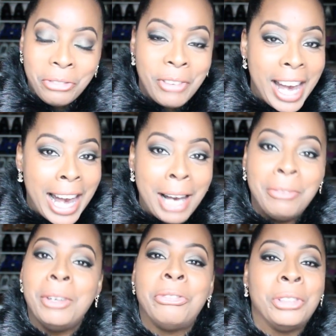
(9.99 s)

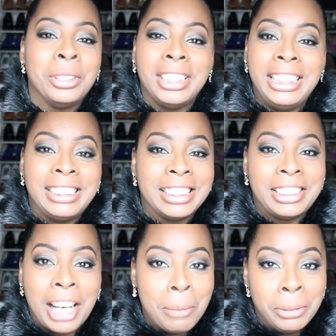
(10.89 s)
fab
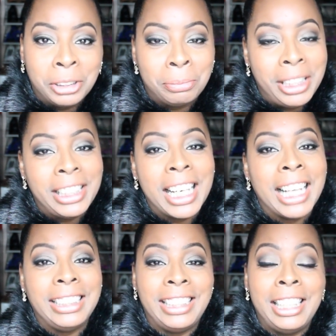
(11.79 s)
Frugalista shopping spree that
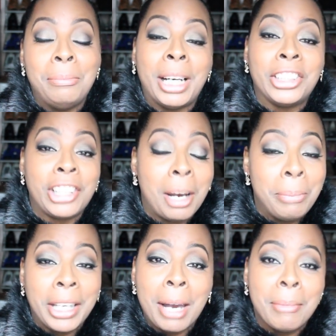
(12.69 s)
I did by
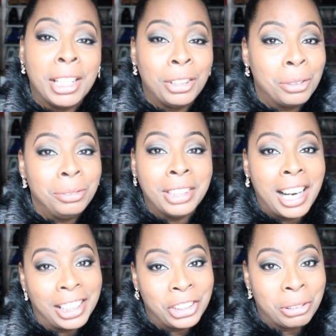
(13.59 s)
shopping at my local
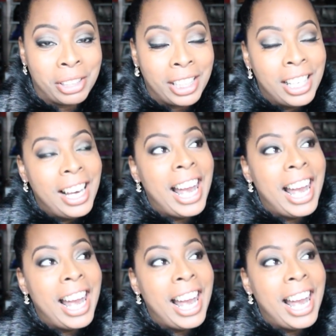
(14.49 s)
Dollar Tree.